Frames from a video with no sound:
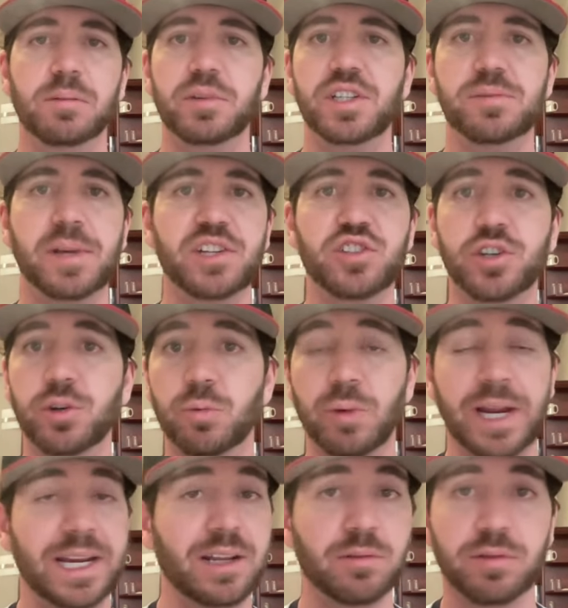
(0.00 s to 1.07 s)
Please make sure you're
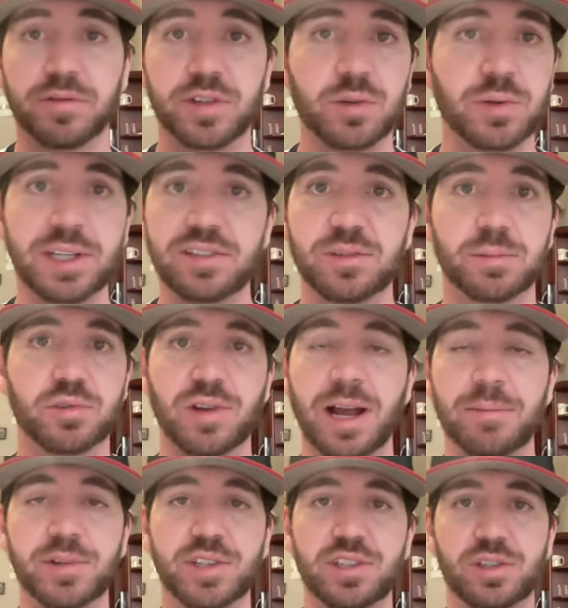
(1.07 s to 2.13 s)
rating, reviewing,
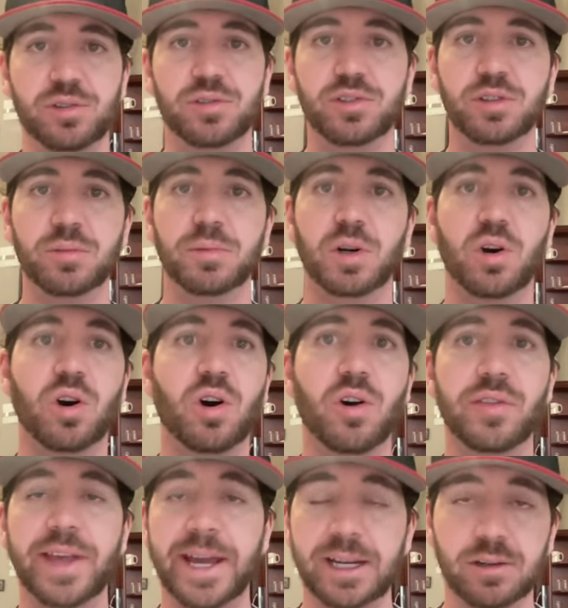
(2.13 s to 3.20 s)
subscribing to the YouTube,
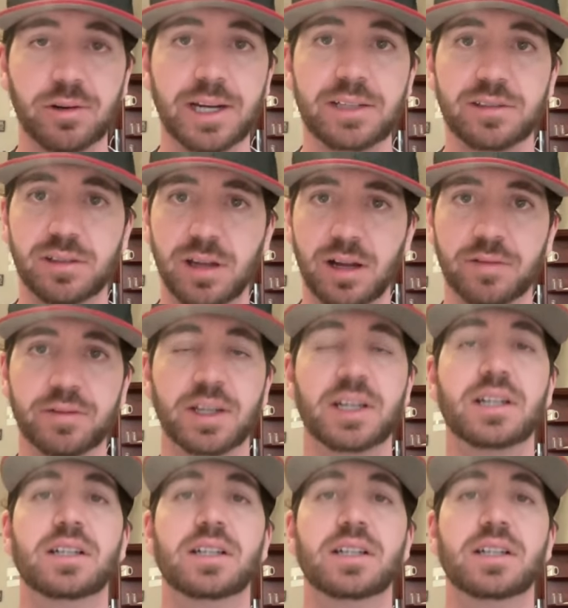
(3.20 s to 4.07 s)
all that great stuff.